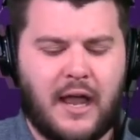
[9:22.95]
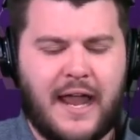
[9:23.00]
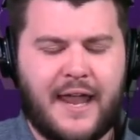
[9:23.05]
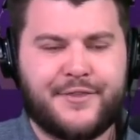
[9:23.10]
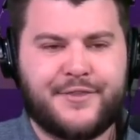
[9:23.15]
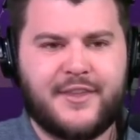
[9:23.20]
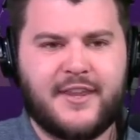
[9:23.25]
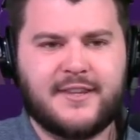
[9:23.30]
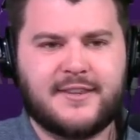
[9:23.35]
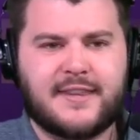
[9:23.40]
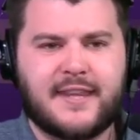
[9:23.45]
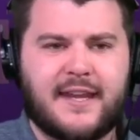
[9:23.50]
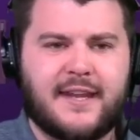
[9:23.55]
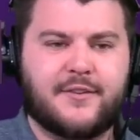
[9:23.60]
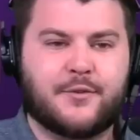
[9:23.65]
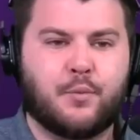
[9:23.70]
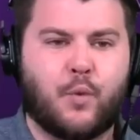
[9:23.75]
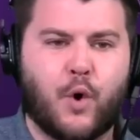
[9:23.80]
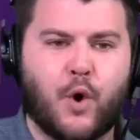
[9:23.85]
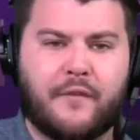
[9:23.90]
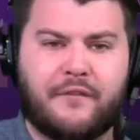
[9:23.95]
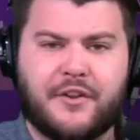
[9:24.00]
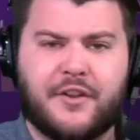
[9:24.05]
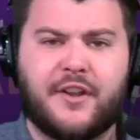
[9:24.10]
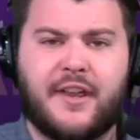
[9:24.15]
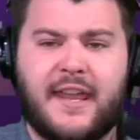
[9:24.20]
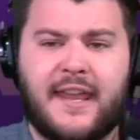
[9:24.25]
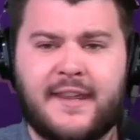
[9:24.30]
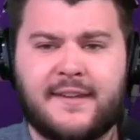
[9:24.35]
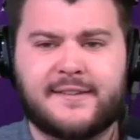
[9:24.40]
I think that he's more of an
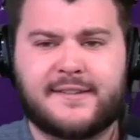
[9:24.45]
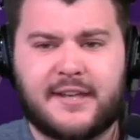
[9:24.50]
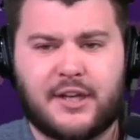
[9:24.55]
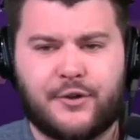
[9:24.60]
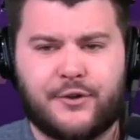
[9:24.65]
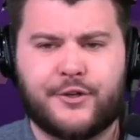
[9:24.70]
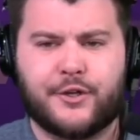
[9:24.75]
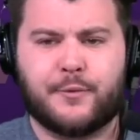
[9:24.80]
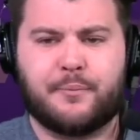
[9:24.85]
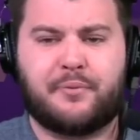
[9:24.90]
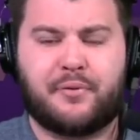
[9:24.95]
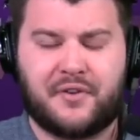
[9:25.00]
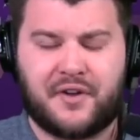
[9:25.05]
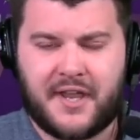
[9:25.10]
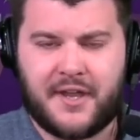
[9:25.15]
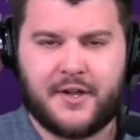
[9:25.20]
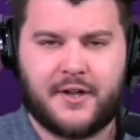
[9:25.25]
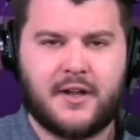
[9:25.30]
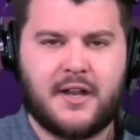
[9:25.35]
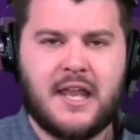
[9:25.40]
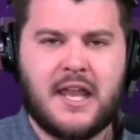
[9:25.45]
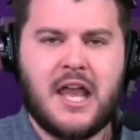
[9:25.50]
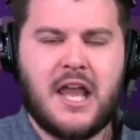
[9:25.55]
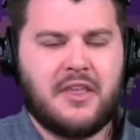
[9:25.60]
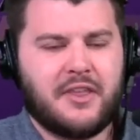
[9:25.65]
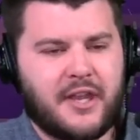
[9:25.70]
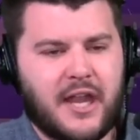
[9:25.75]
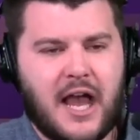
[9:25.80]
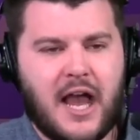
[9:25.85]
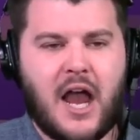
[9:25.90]
interior player
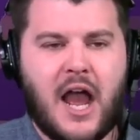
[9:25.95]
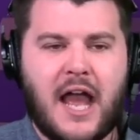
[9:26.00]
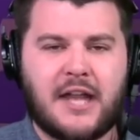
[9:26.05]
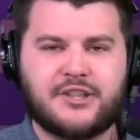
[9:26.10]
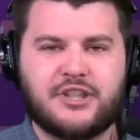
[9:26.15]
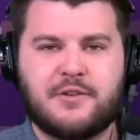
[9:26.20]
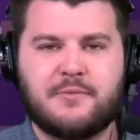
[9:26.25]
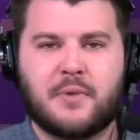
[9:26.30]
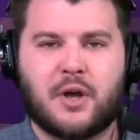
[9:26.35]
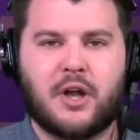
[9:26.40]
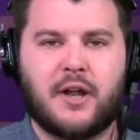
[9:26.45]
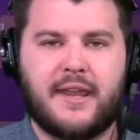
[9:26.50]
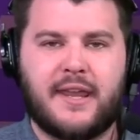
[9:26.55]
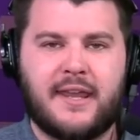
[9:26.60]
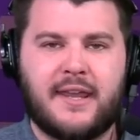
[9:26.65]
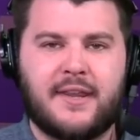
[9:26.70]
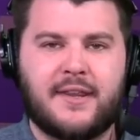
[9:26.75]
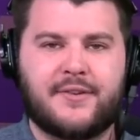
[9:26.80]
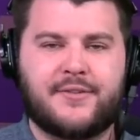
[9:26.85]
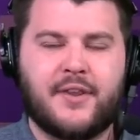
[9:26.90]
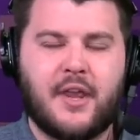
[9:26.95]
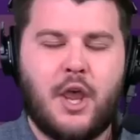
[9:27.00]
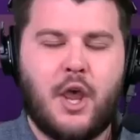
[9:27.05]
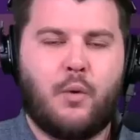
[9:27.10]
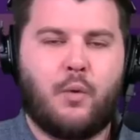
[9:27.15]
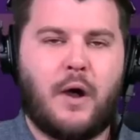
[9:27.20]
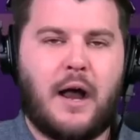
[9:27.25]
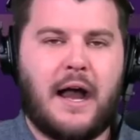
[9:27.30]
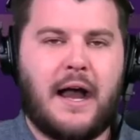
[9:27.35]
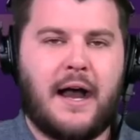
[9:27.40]
than Hachimura is,
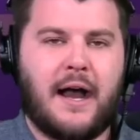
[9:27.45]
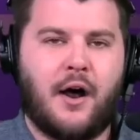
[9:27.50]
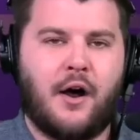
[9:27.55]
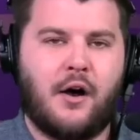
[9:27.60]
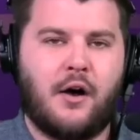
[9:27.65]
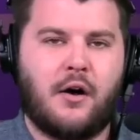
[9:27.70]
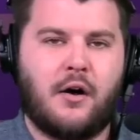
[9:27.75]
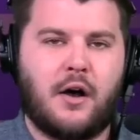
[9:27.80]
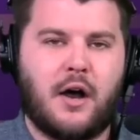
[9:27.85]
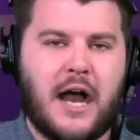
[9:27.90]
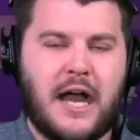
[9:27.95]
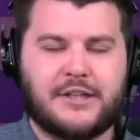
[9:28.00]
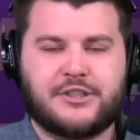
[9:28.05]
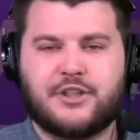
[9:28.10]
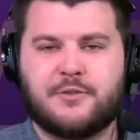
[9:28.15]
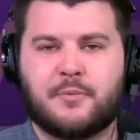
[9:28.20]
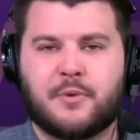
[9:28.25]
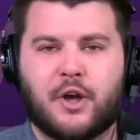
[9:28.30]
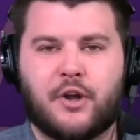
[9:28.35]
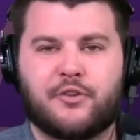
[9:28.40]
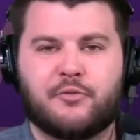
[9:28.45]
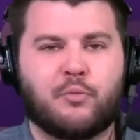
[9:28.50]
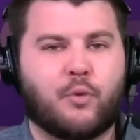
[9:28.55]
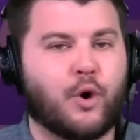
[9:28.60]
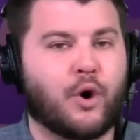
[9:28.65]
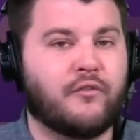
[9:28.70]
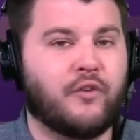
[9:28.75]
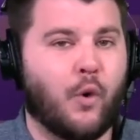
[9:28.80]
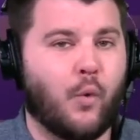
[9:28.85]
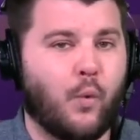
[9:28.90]
while Hachimura is
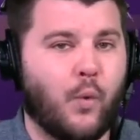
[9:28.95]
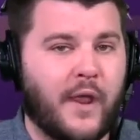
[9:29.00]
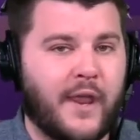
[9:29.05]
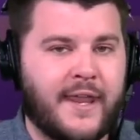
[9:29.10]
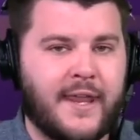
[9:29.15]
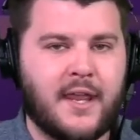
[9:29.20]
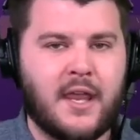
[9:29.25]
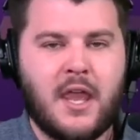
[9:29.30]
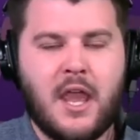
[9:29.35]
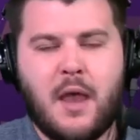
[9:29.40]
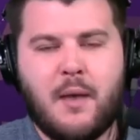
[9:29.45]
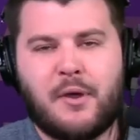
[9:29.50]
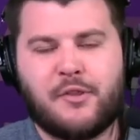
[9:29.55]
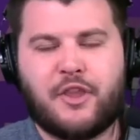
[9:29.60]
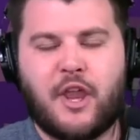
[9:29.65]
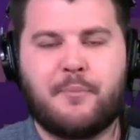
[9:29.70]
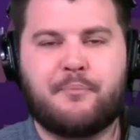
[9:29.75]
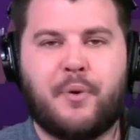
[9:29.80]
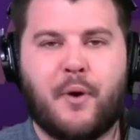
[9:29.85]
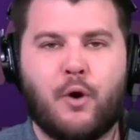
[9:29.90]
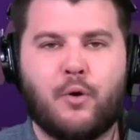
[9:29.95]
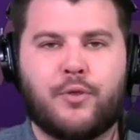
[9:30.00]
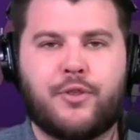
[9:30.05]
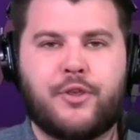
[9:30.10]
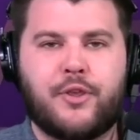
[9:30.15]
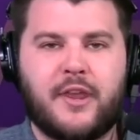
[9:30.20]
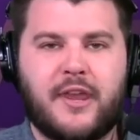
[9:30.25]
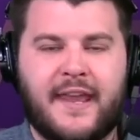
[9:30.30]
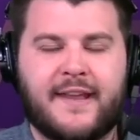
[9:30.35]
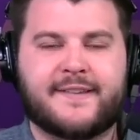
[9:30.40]
more of a wing, but they
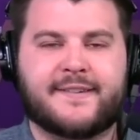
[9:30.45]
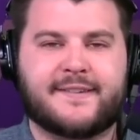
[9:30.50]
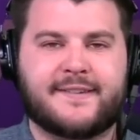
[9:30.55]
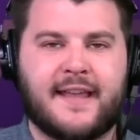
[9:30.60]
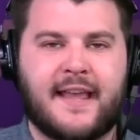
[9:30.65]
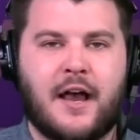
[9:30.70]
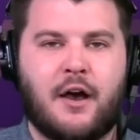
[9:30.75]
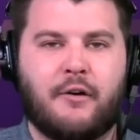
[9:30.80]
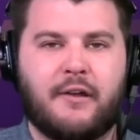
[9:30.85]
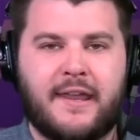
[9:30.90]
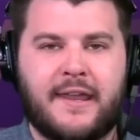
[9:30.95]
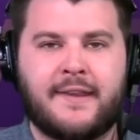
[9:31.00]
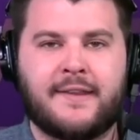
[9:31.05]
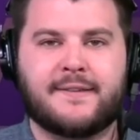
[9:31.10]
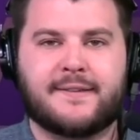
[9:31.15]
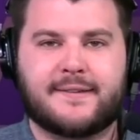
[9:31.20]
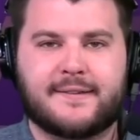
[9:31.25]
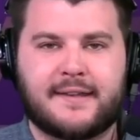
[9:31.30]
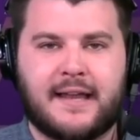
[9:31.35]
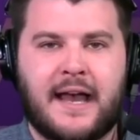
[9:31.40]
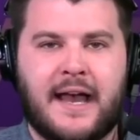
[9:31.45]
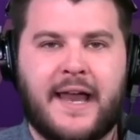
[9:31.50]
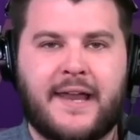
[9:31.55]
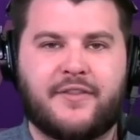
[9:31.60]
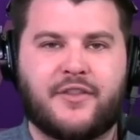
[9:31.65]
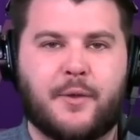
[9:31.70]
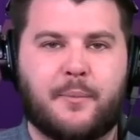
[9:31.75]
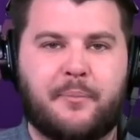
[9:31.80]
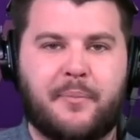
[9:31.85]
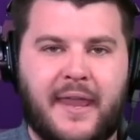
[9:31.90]
both excel inside
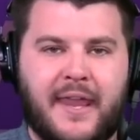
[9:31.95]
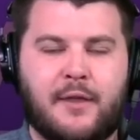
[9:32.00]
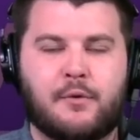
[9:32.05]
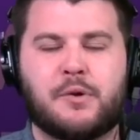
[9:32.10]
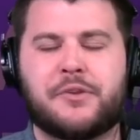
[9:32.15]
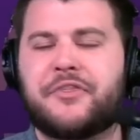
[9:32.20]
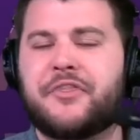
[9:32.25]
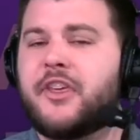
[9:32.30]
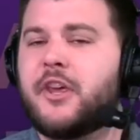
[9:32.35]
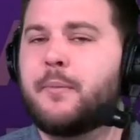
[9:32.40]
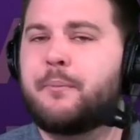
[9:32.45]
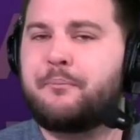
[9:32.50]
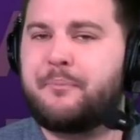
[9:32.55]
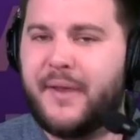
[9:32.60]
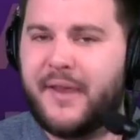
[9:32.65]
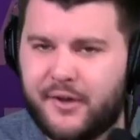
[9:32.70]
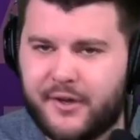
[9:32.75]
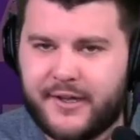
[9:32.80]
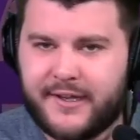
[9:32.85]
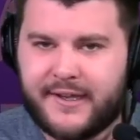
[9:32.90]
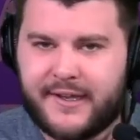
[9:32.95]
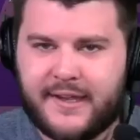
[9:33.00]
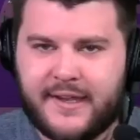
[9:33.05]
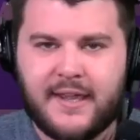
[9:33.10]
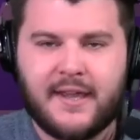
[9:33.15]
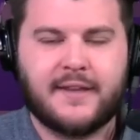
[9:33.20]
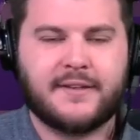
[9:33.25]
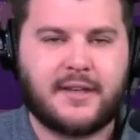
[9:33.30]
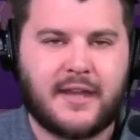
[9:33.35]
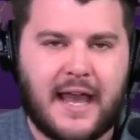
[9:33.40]
the paint with the ability
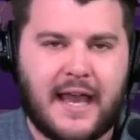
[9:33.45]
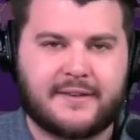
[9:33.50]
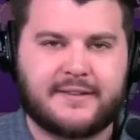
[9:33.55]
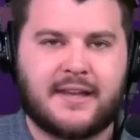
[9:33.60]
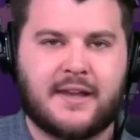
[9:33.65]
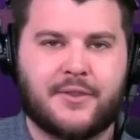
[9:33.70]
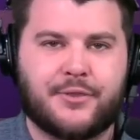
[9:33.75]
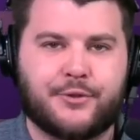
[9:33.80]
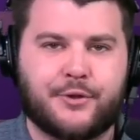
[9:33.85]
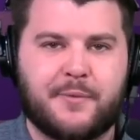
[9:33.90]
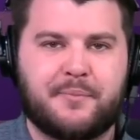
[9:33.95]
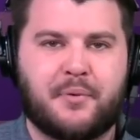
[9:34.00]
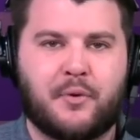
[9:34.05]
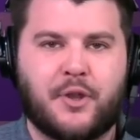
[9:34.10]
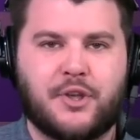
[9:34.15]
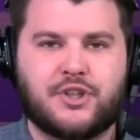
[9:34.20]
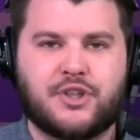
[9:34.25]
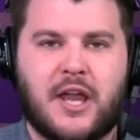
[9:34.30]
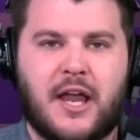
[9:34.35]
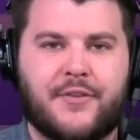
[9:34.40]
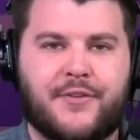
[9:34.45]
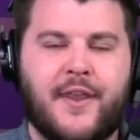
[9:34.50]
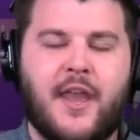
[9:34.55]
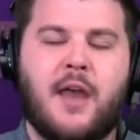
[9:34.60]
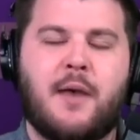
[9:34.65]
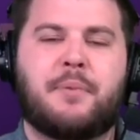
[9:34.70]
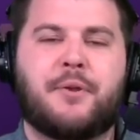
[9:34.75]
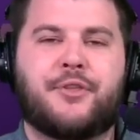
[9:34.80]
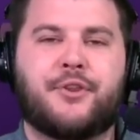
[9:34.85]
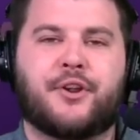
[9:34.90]
to knock down three-point shots,
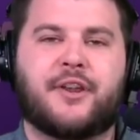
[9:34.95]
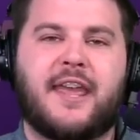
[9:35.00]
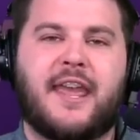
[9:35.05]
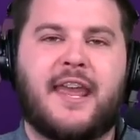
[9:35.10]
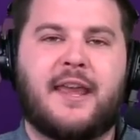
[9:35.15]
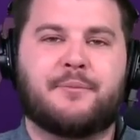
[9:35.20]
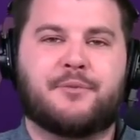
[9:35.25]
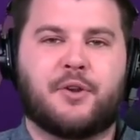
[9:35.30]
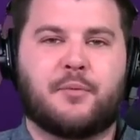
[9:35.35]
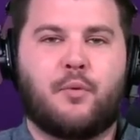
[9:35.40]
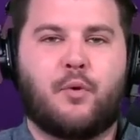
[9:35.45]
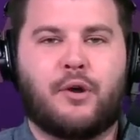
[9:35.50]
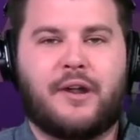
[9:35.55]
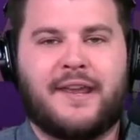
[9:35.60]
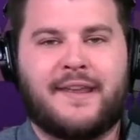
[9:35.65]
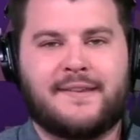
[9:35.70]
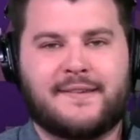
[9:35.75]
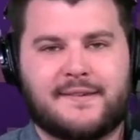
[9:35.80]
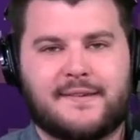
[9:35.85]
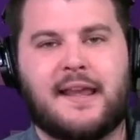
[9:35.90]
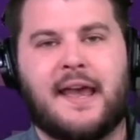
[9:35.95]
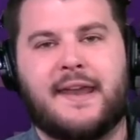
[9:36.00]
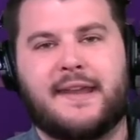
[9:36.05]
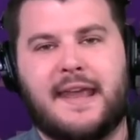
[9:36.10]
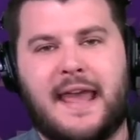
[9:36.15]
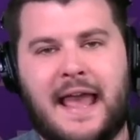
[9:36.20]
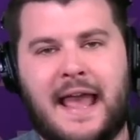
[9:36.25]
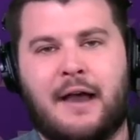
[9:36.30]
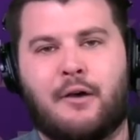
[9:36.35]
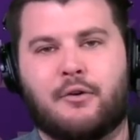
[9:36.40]
but their games are more
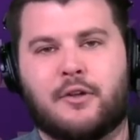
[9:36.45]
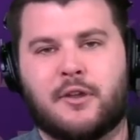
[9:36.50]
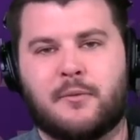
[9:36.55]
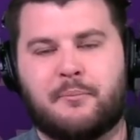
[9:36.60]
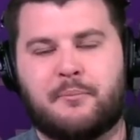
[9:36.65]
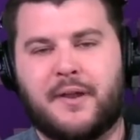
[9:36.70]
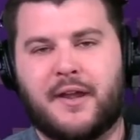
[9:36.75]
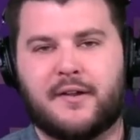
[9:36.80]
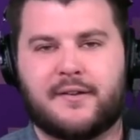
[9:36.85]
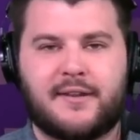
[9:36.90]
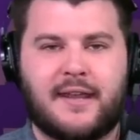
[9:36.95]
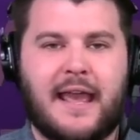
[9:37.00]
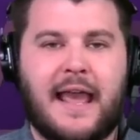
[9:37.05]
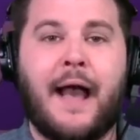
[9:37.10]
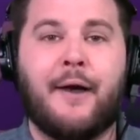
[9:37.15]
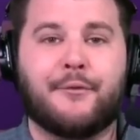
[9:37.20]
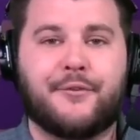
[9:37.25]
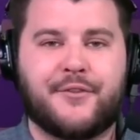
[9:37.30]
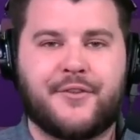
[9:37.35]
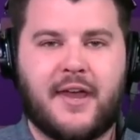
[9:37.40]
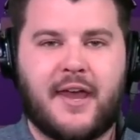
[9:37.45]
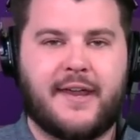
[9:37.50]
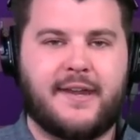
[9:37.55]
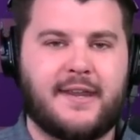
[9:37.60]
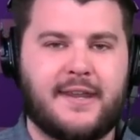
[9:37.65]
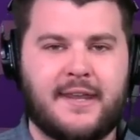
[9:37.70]
inside-out compared to outside.